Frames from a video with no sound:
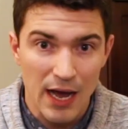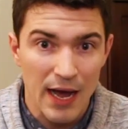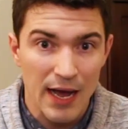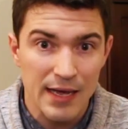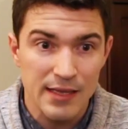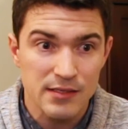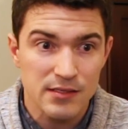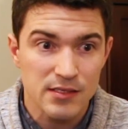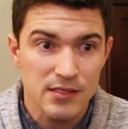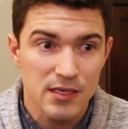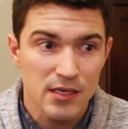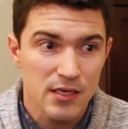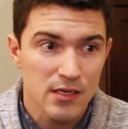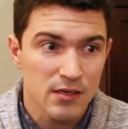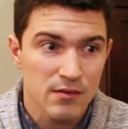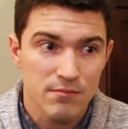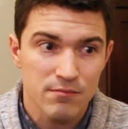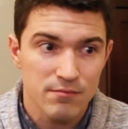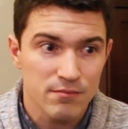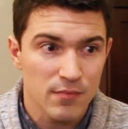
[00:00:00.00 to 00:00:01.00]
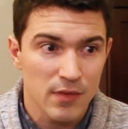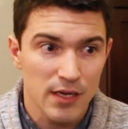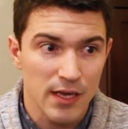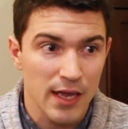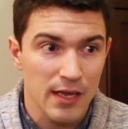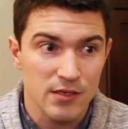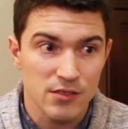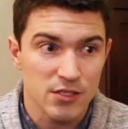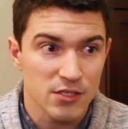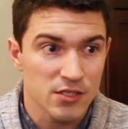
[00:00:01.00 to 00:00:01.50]
guides.
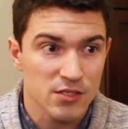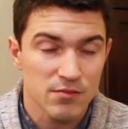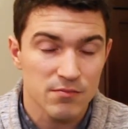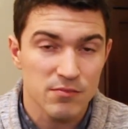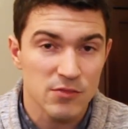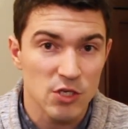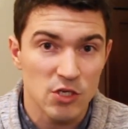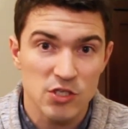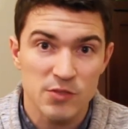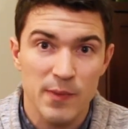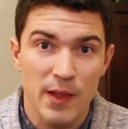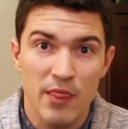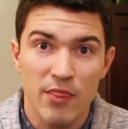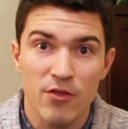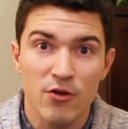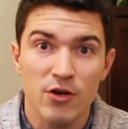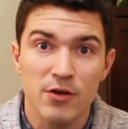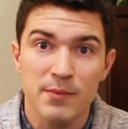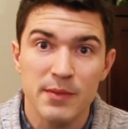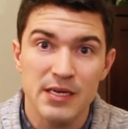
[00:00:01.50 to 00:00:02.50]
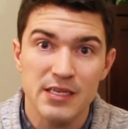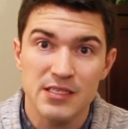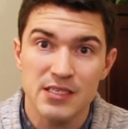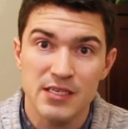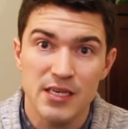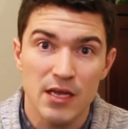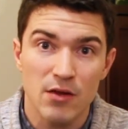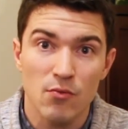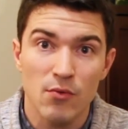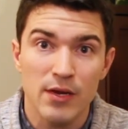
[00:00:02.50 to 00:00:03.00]
Again, just you know, spend 30 minutes
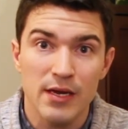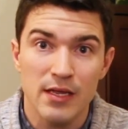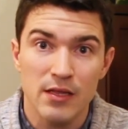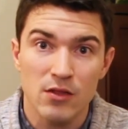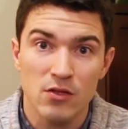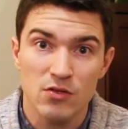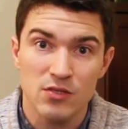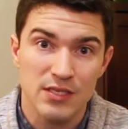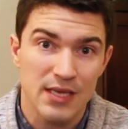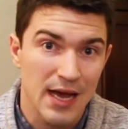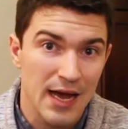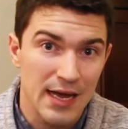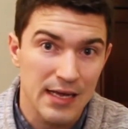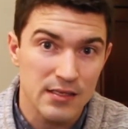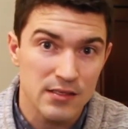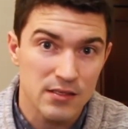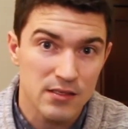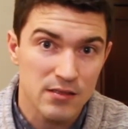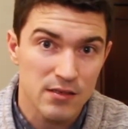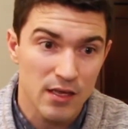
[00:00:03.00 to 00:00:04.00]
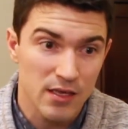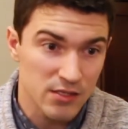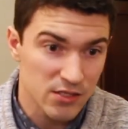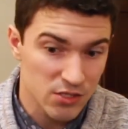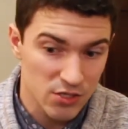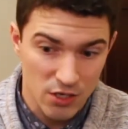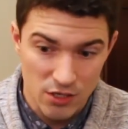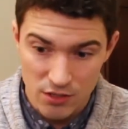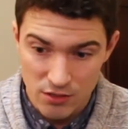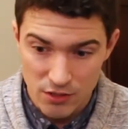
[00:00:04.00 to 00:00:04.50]
a day reading those guides and
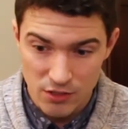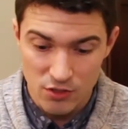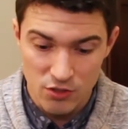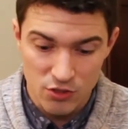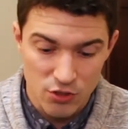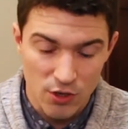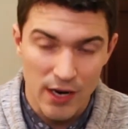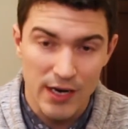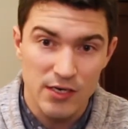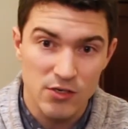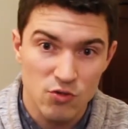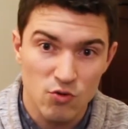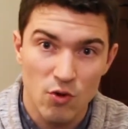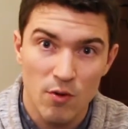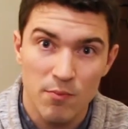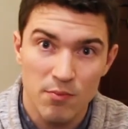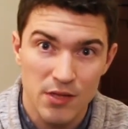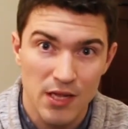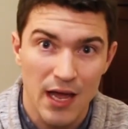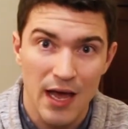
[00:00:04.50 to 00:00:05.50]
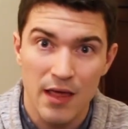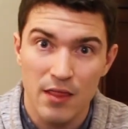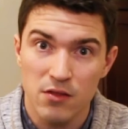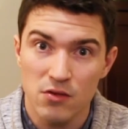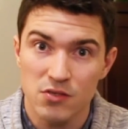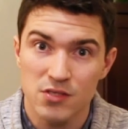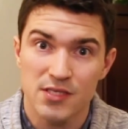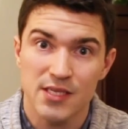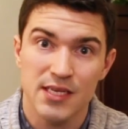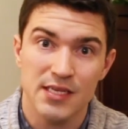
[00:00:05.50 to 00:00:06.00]
start you know trying to apply
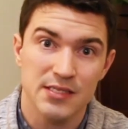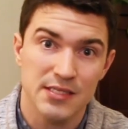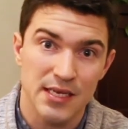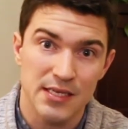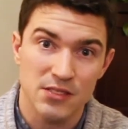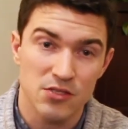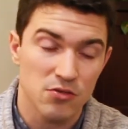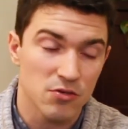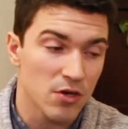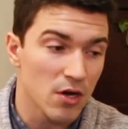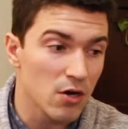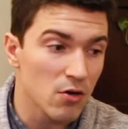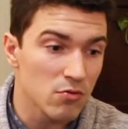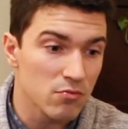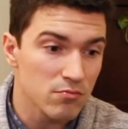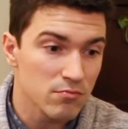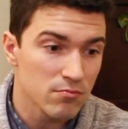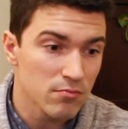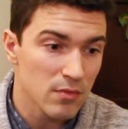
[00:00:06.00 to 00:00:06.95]
those things as you go.